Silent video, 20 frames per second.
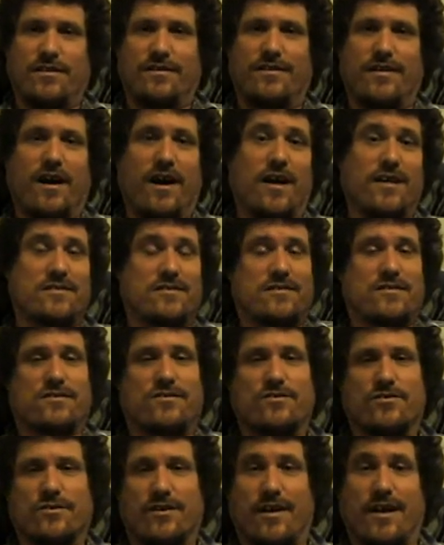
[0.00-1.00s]

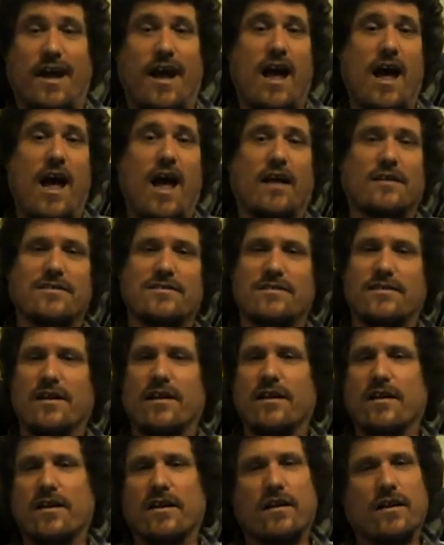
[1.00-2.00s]
dust or
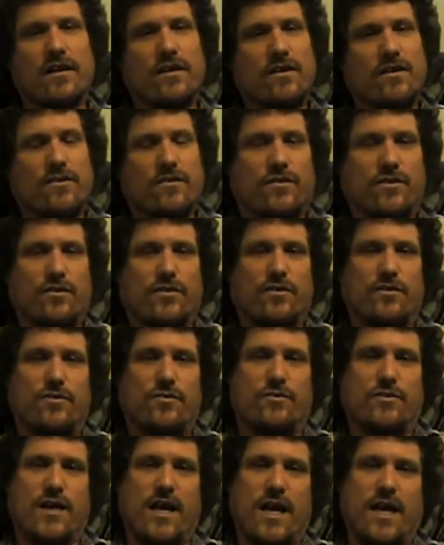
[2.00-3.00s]
gas.
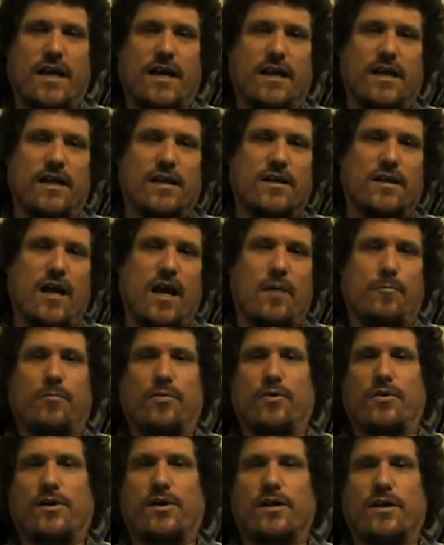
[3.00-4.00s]
You take it and
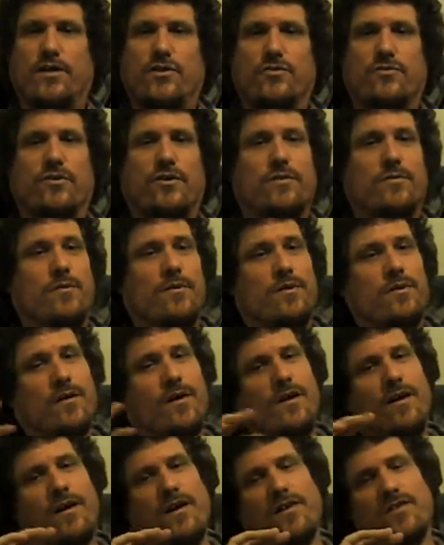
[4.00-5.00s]
put it into a
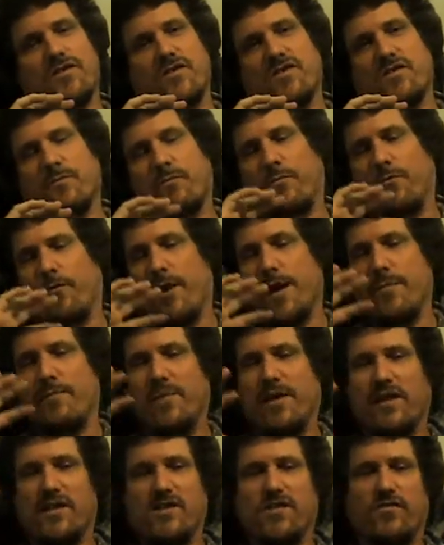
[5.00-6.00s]
great
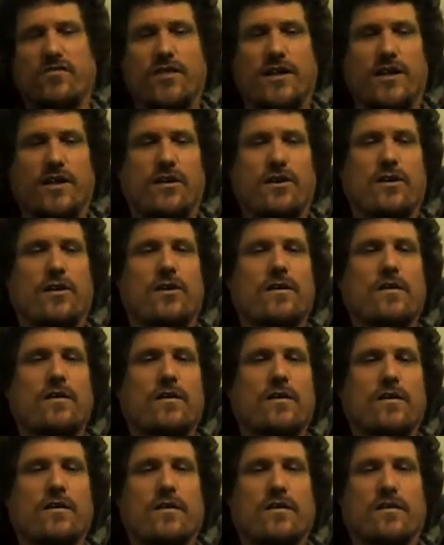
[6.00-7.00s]
big sphere
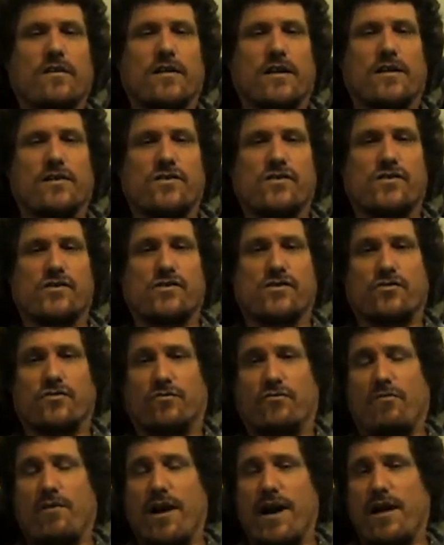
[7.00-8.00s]
that's
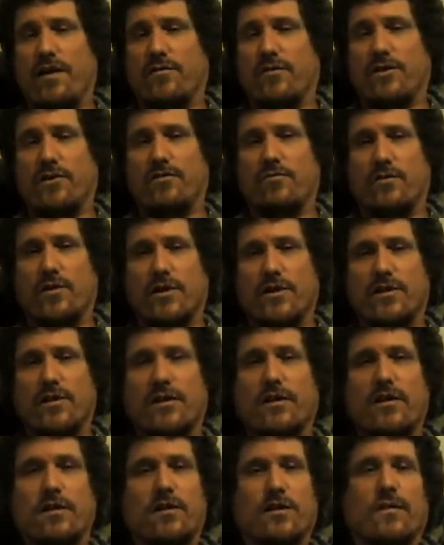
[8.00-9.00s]
surrounded with
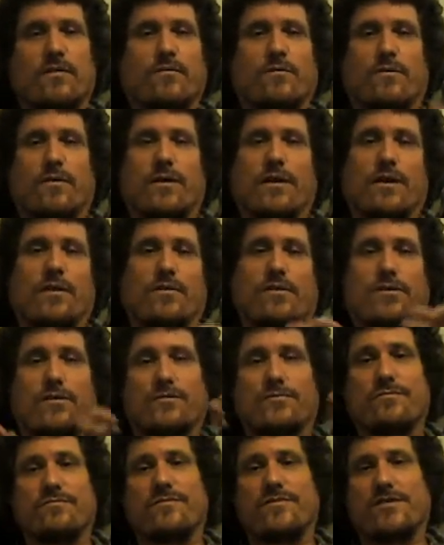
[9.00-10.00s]
what I
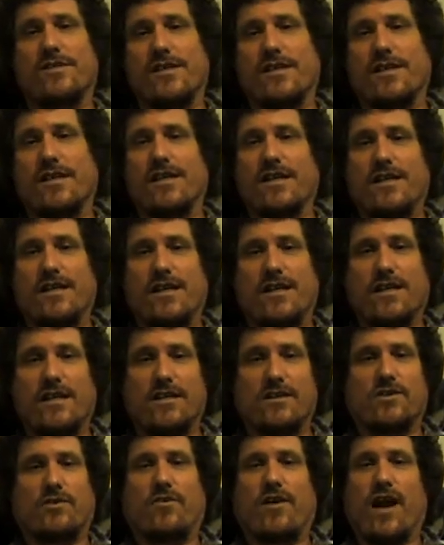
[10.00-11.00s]
call
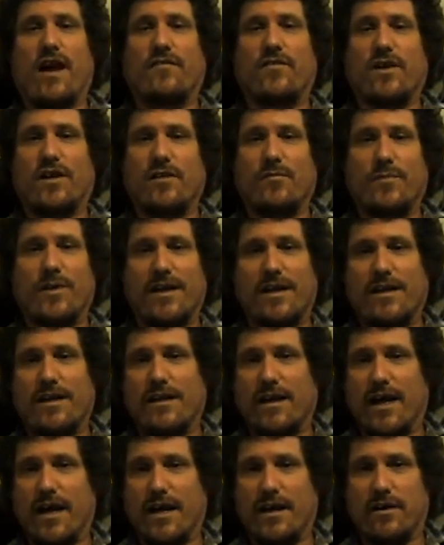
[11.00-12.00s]
GEDs, gravity emitting
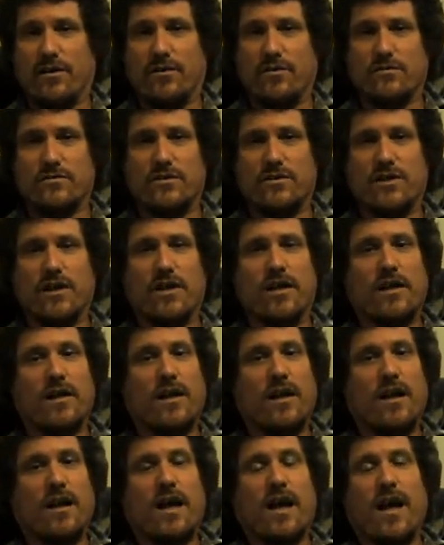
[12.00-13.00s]
diodes,
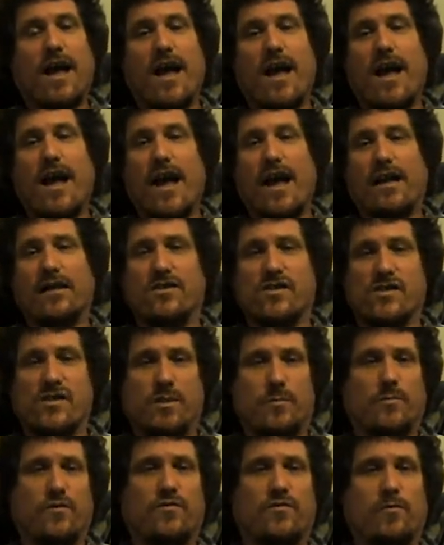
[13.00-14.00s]
and
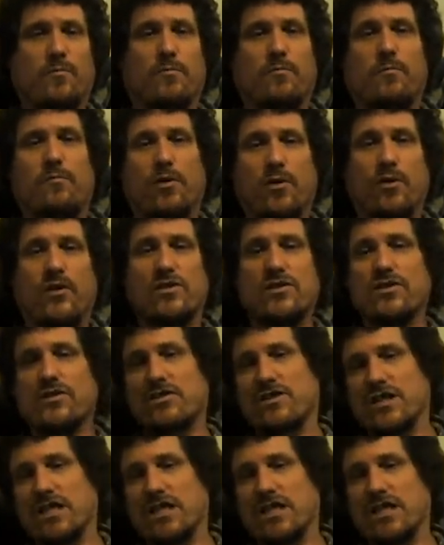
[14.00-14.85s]
some of them push,